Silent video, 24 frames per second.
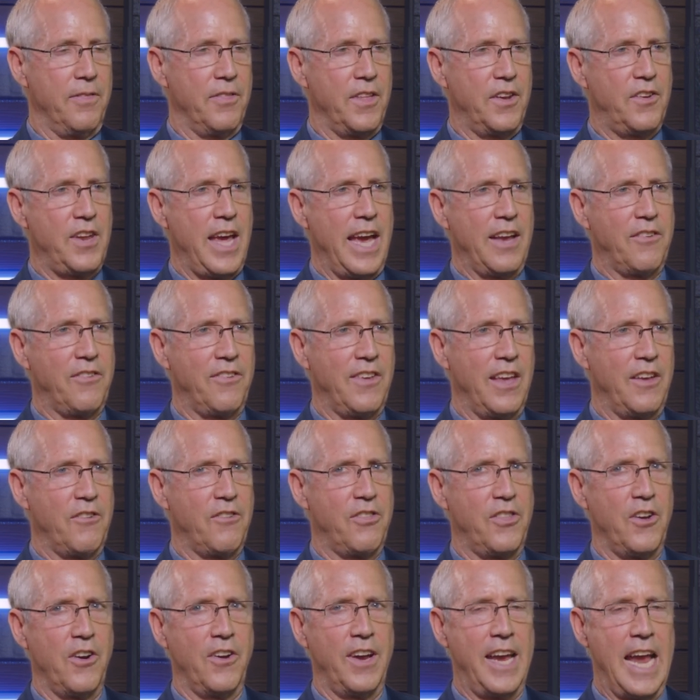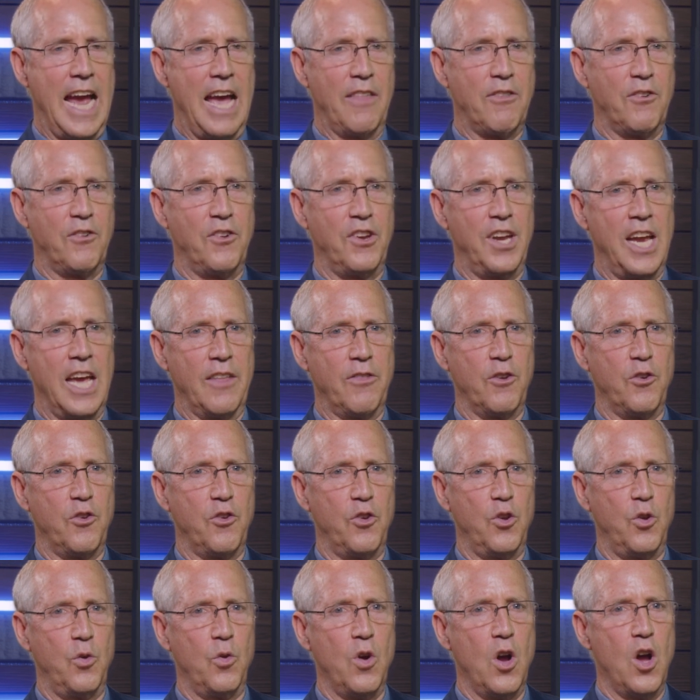The text says they're gathered together
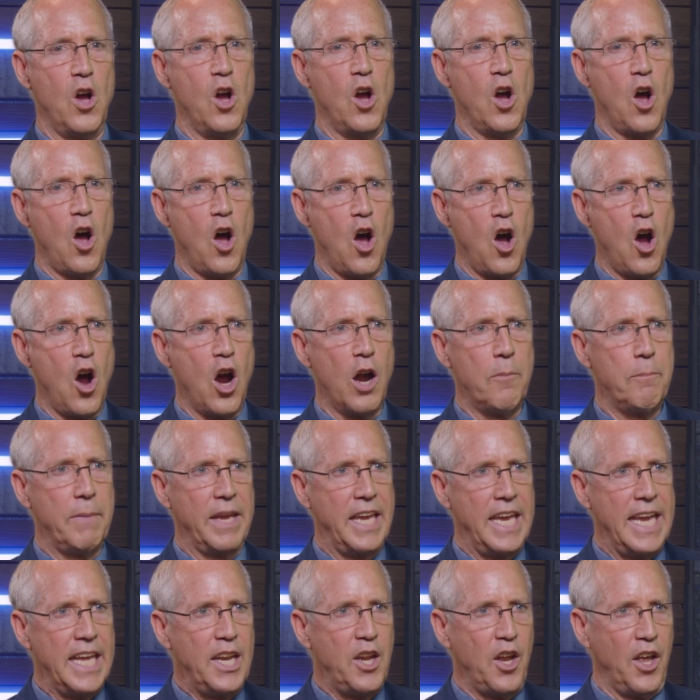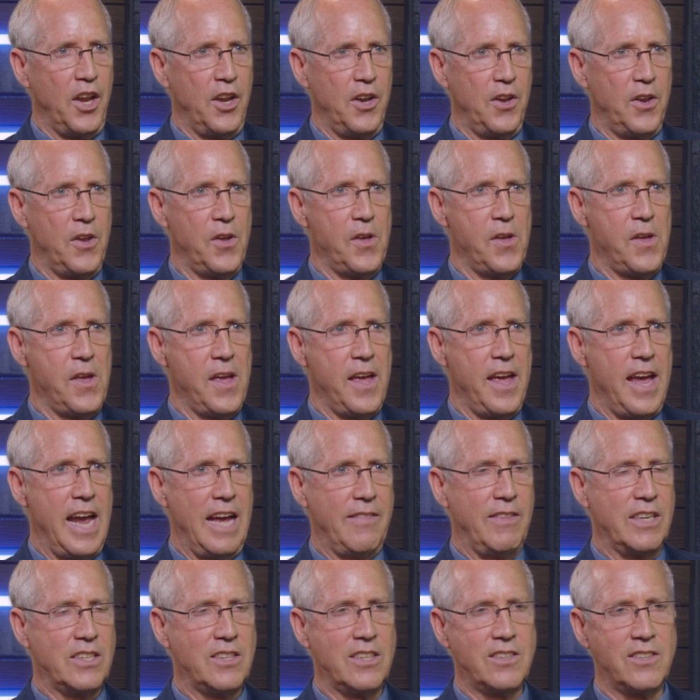to Armageddon. Mm-hmm.
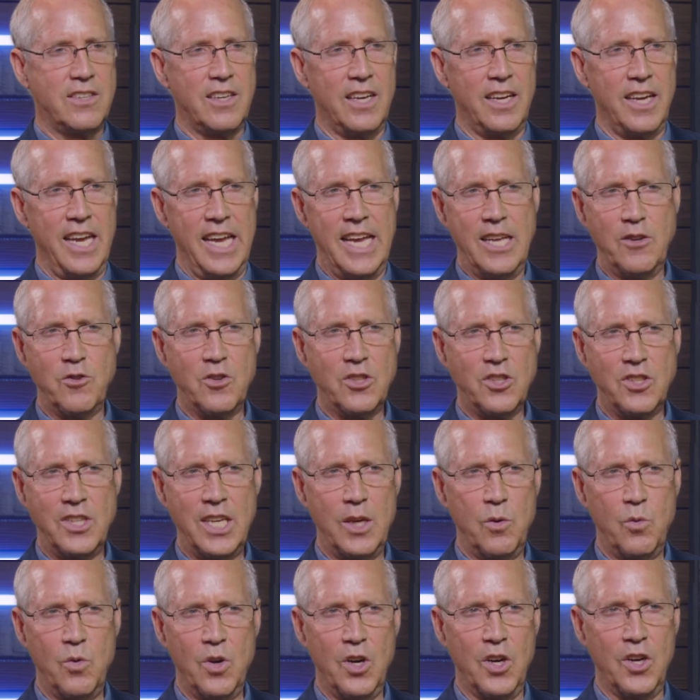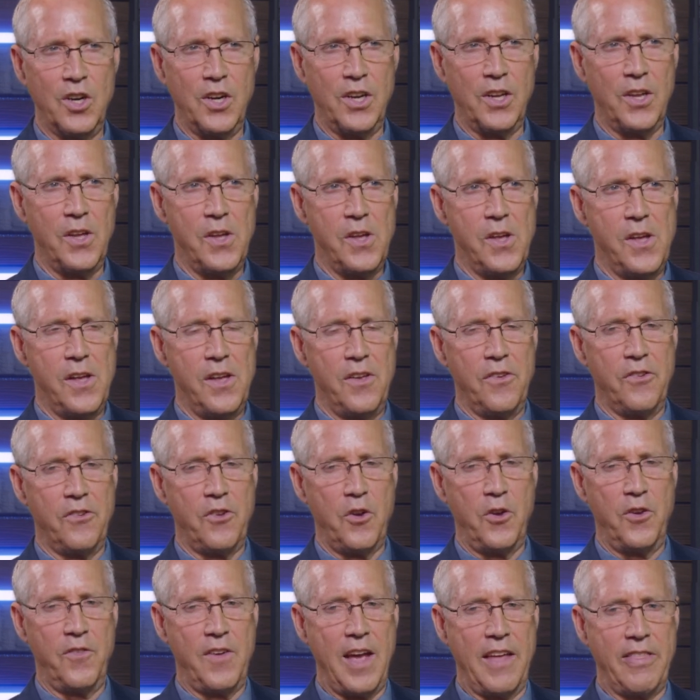And this is an interesting word.
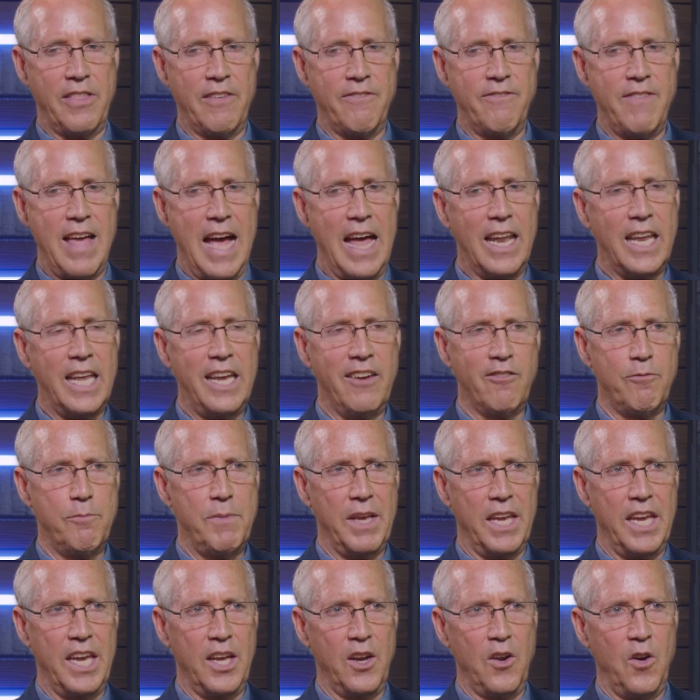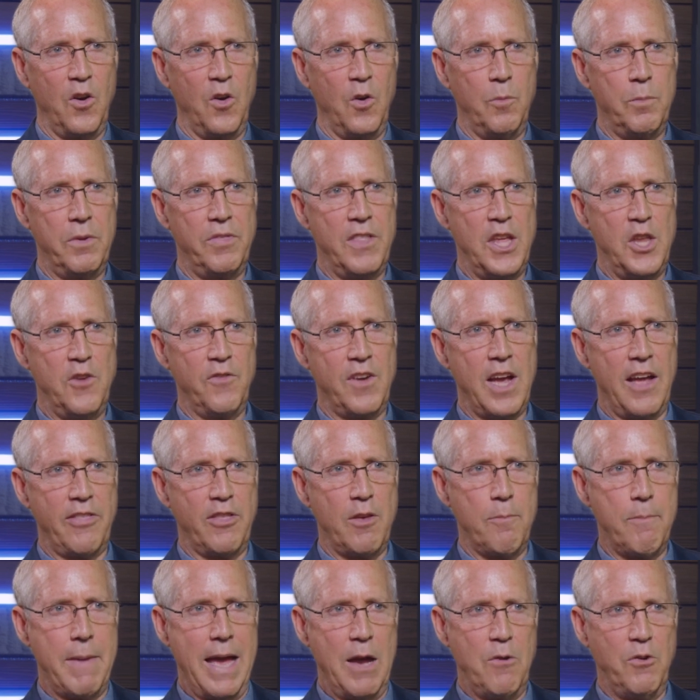So you've got the Valley of Megiddo, but then you've
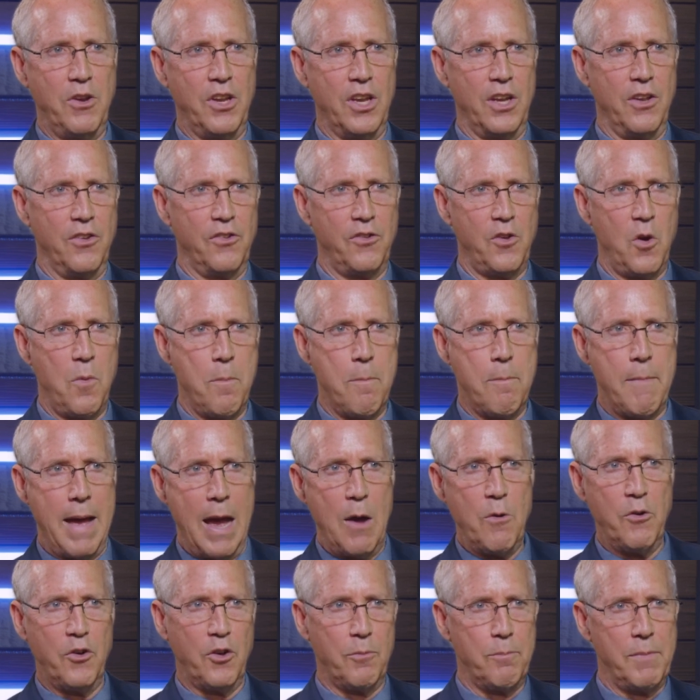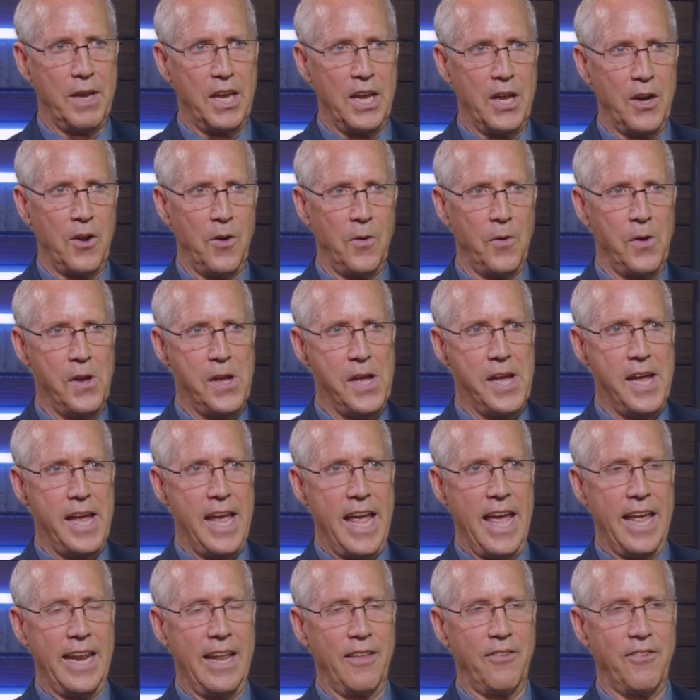got the mountain, so Mount Megiddo.
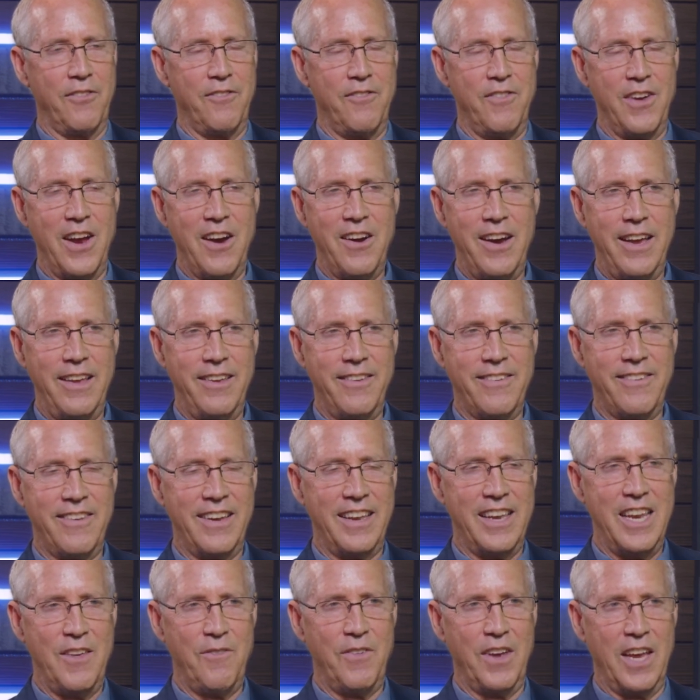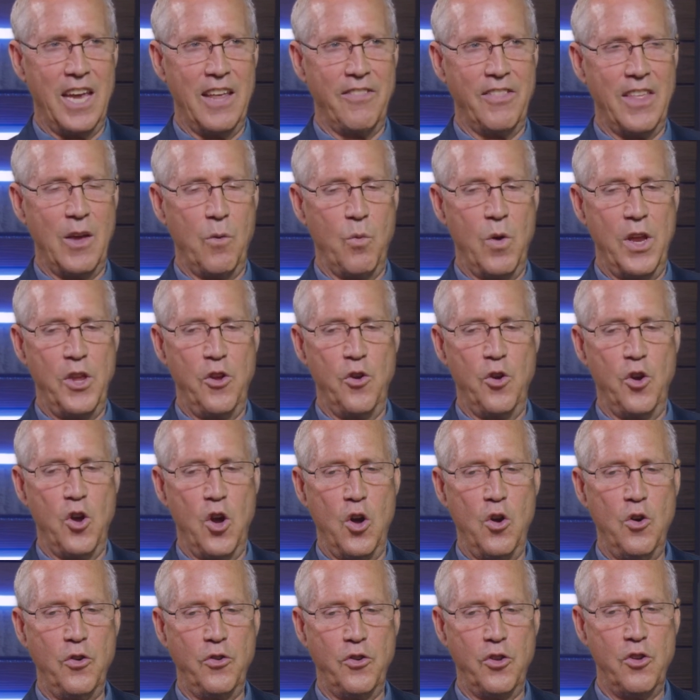And it's very significant that when you
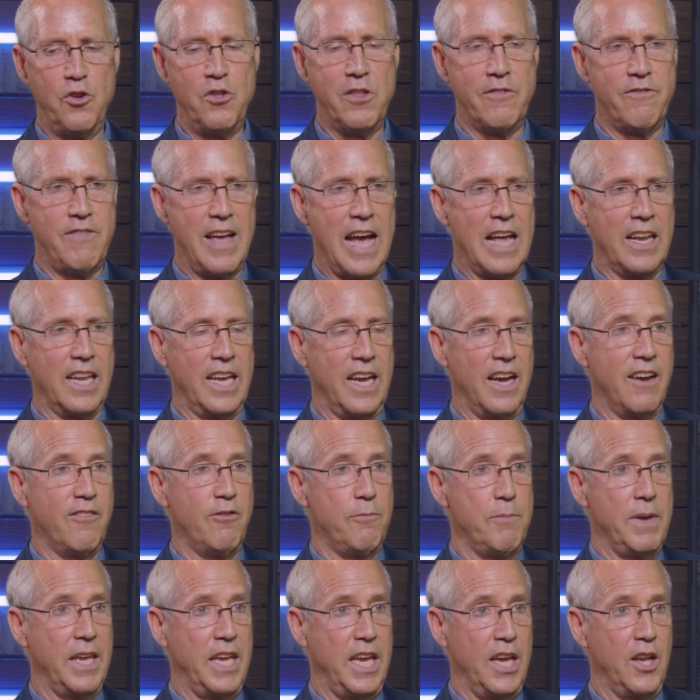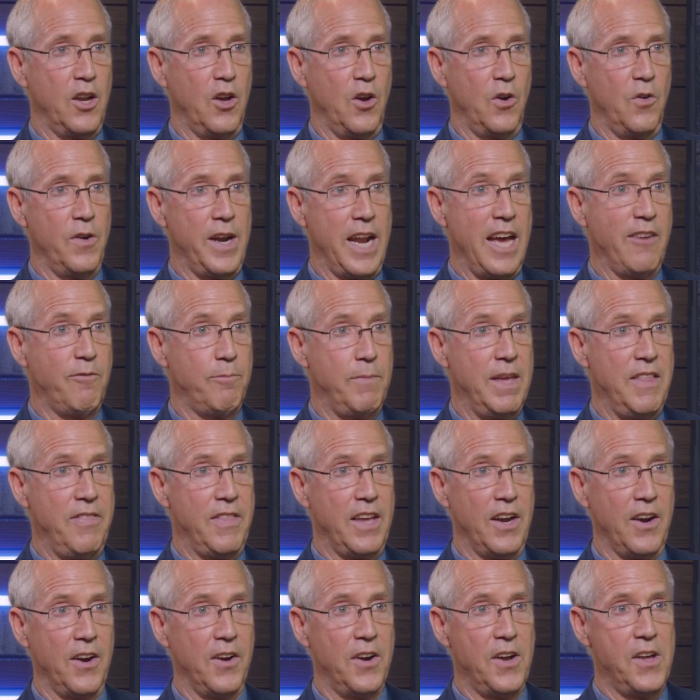go to the Valley of Megiddo, and I've
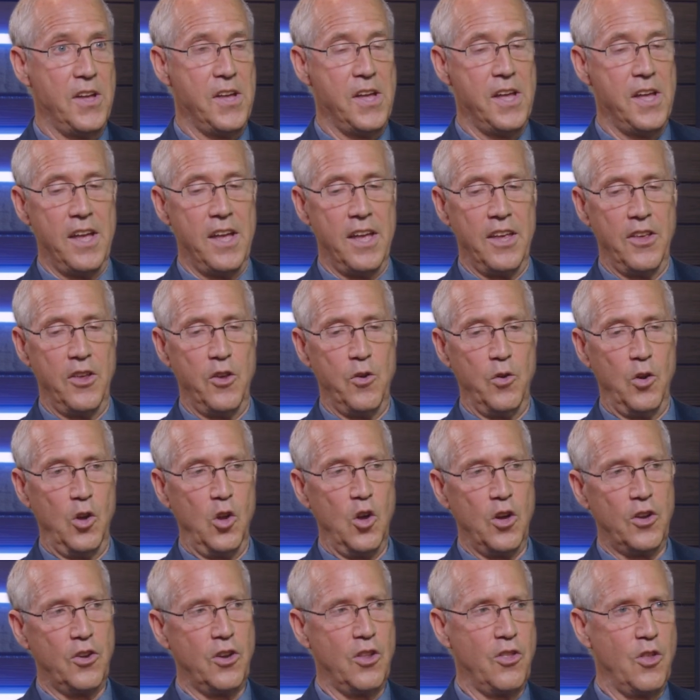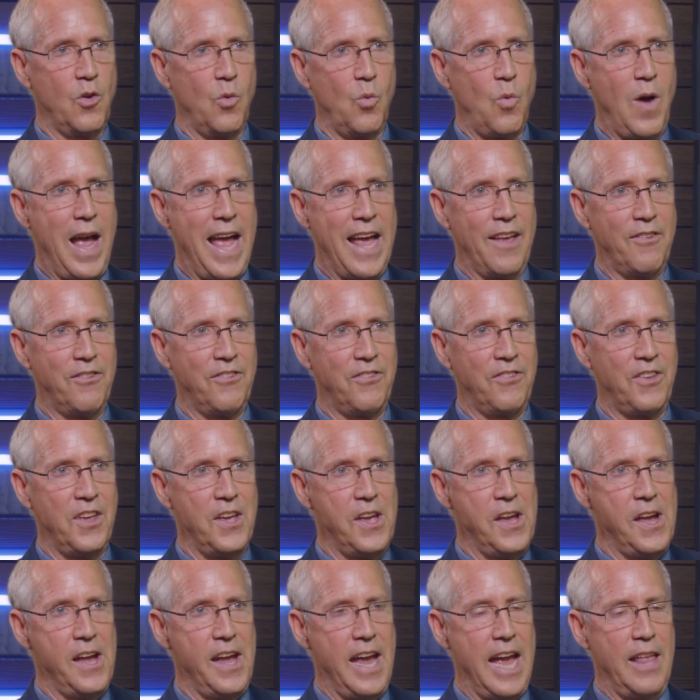been there, you look to the west
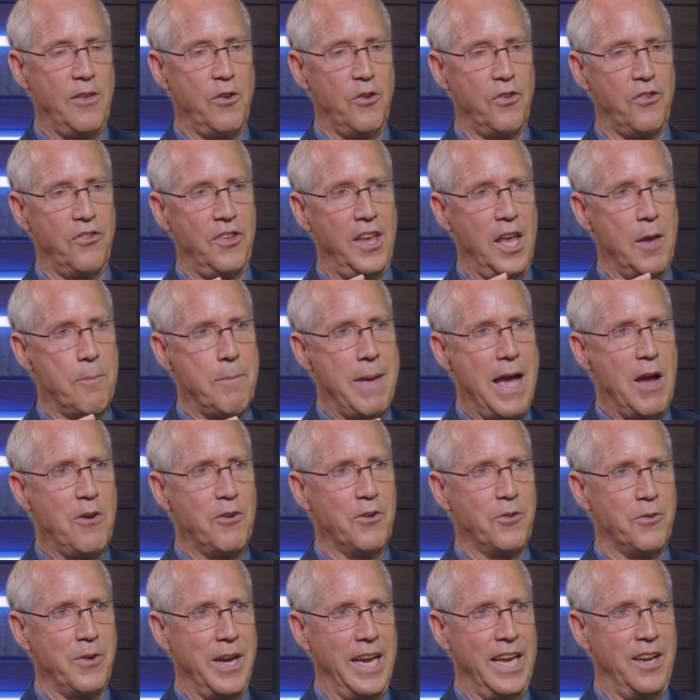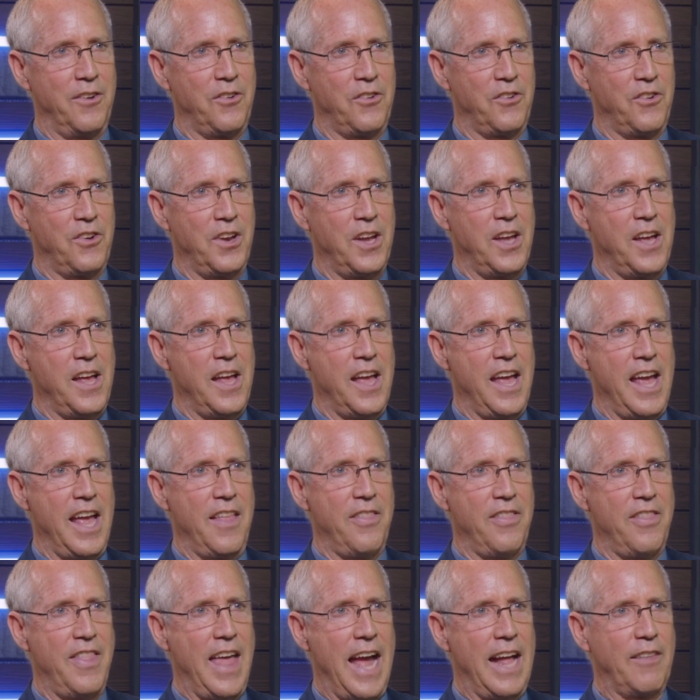and you see a mountain range,
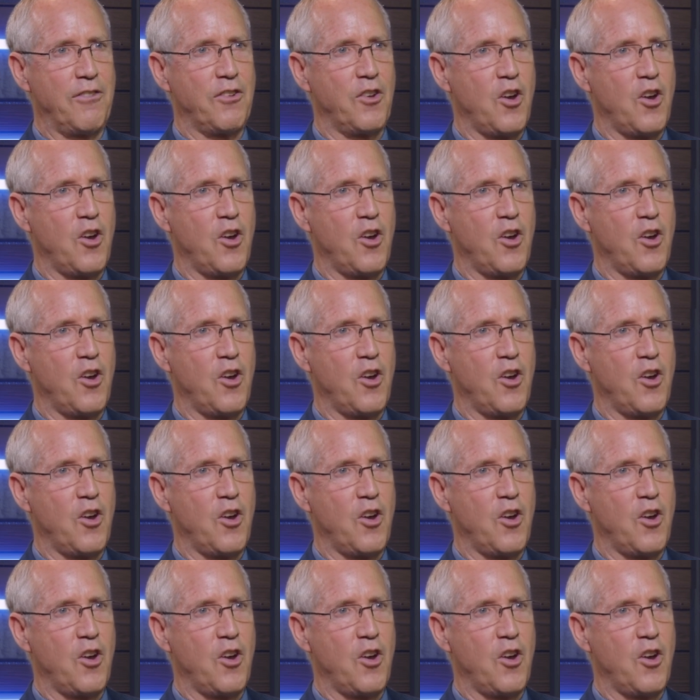and that's